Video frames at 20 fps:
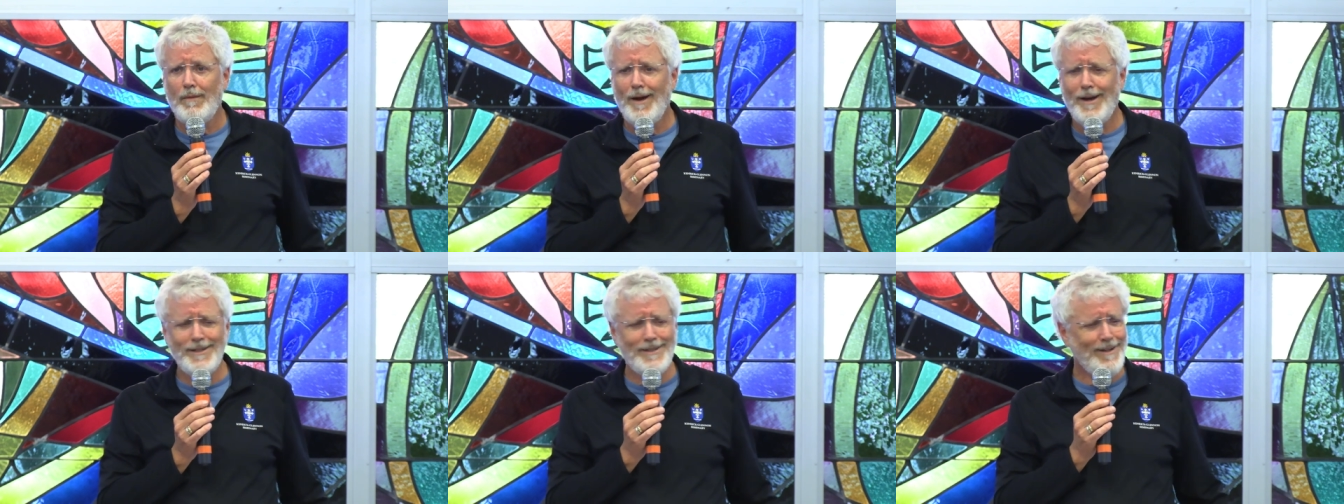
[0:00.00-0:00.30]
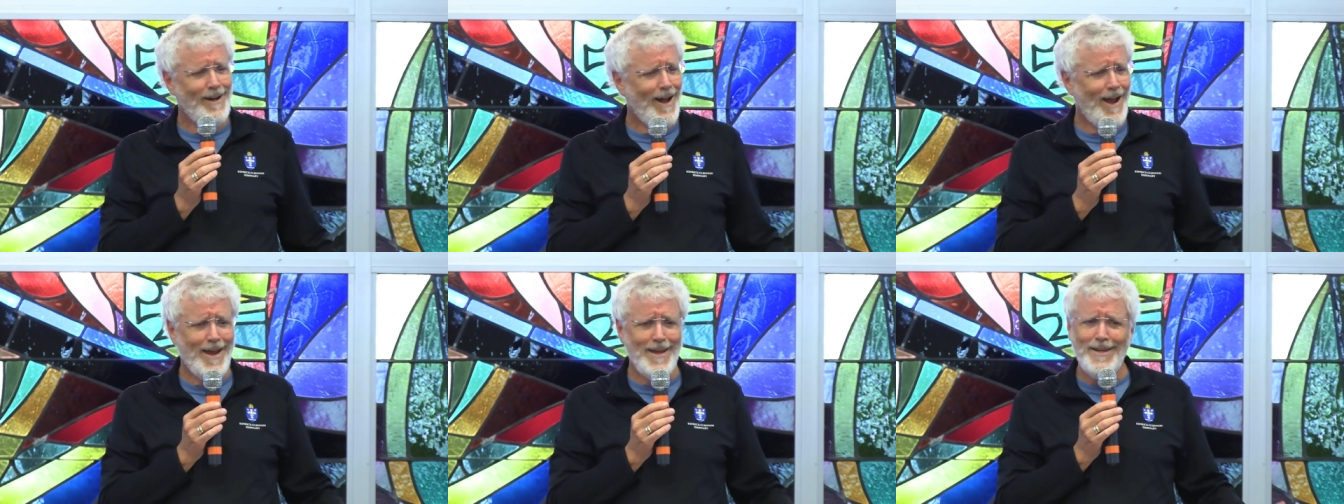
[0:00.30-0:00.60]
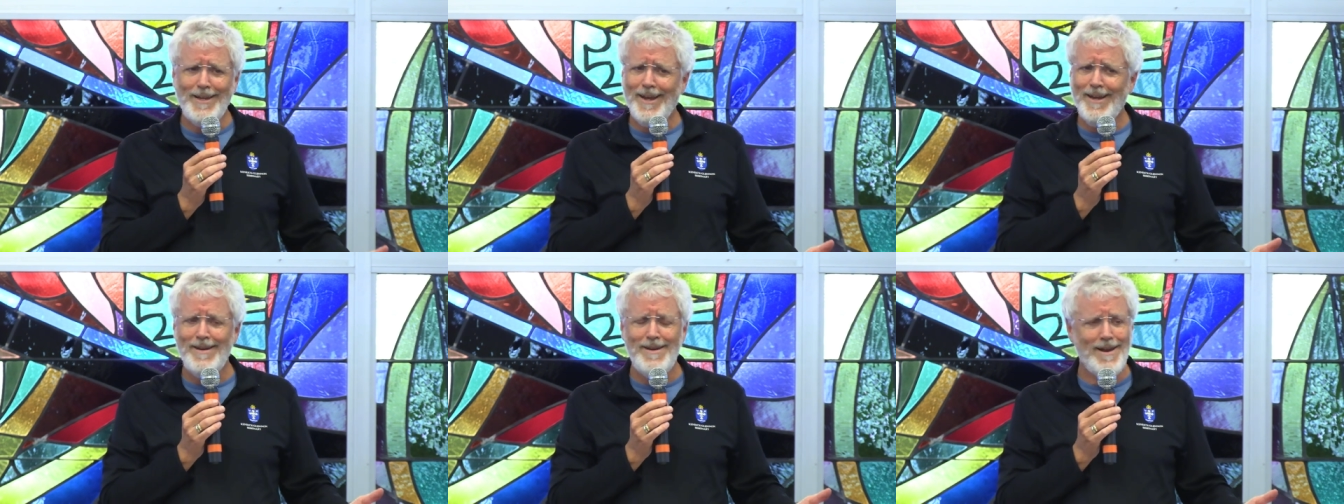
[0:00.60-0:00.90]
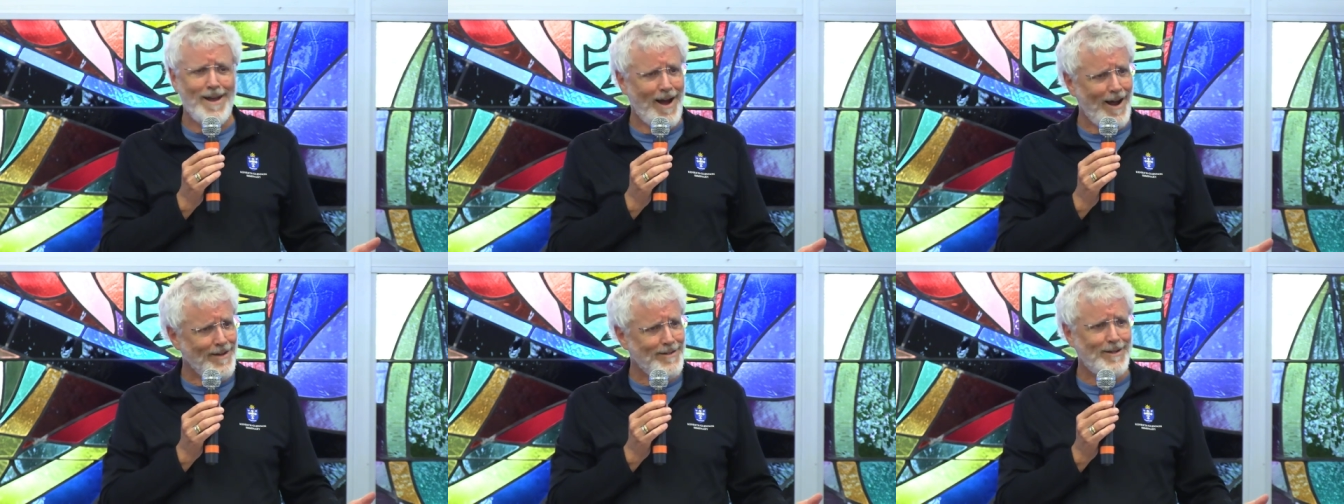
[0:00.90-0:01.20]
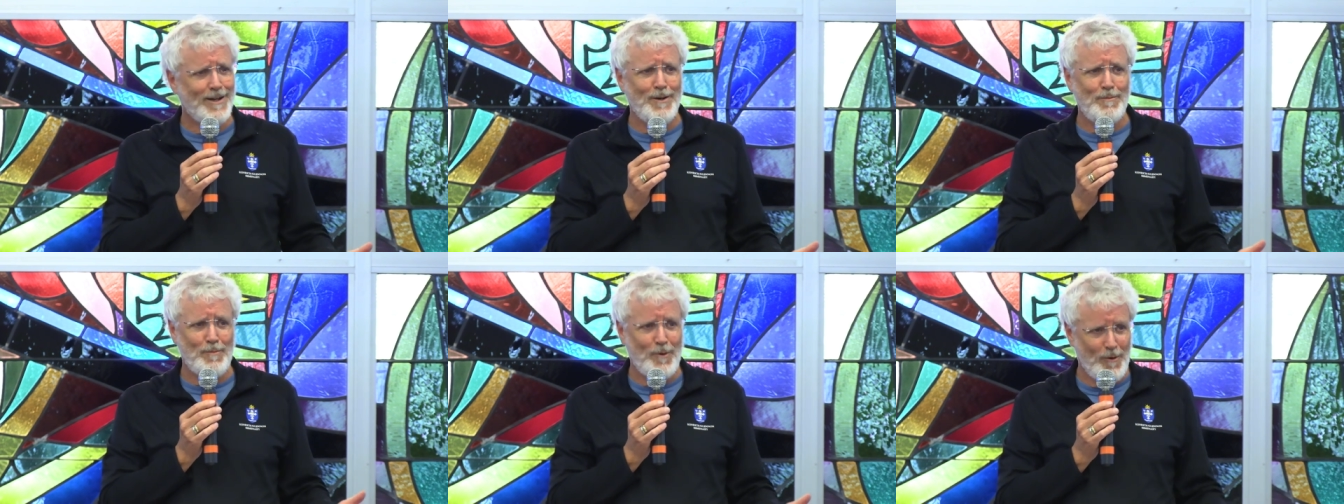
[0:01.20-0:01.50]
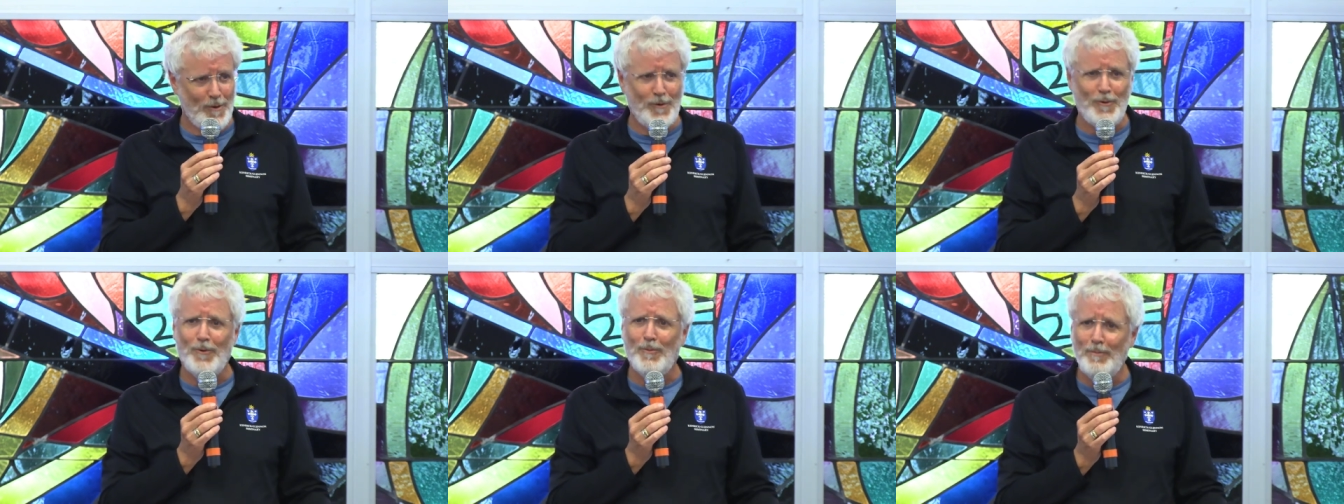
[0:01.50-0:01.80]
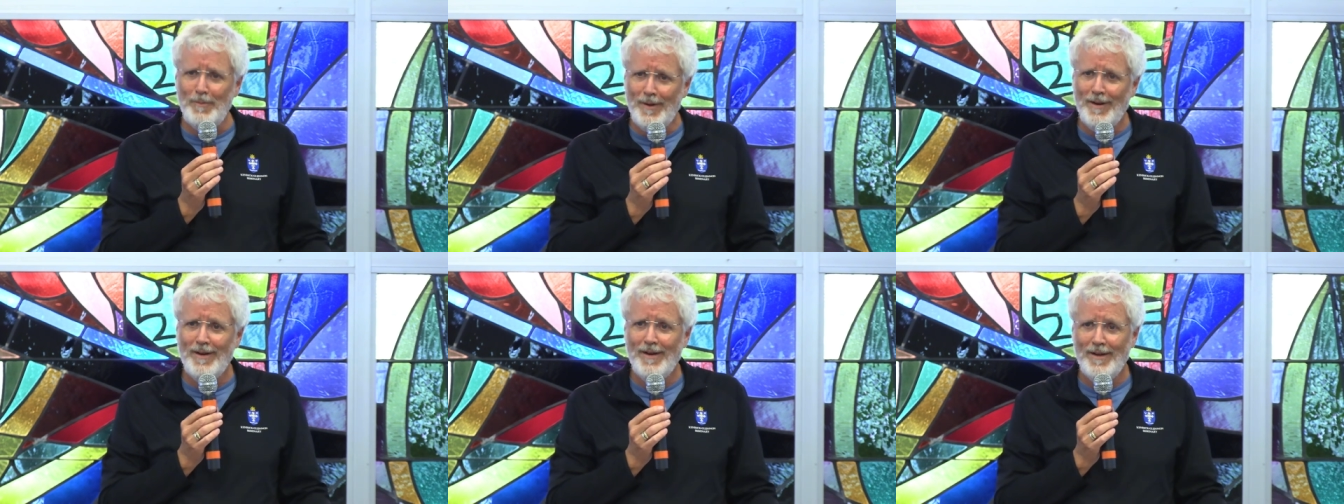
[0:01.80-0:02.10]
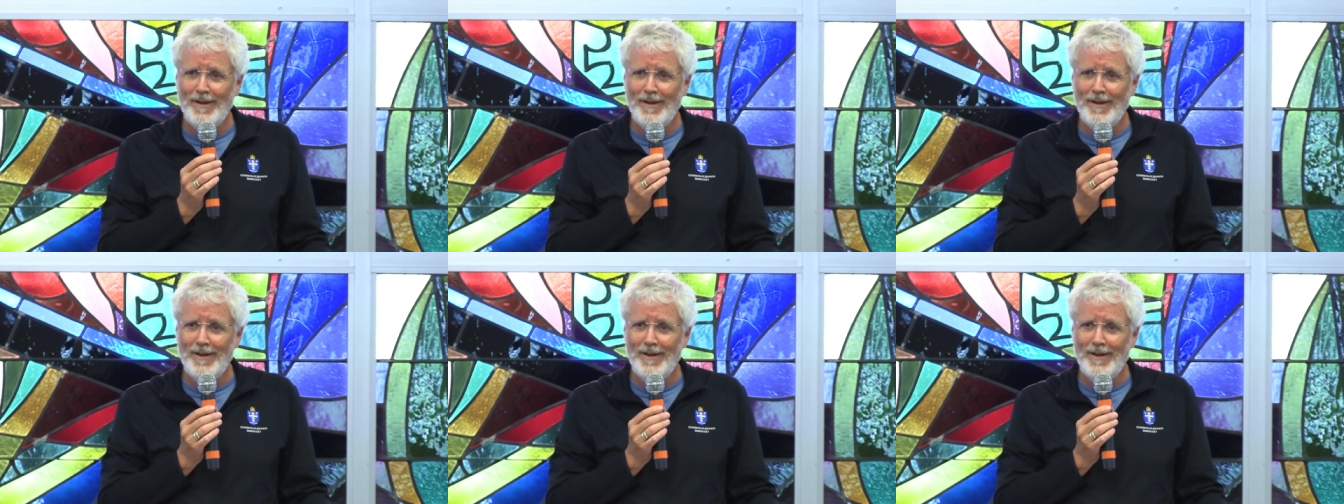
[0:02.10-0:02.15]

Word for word: I said, I cannot come home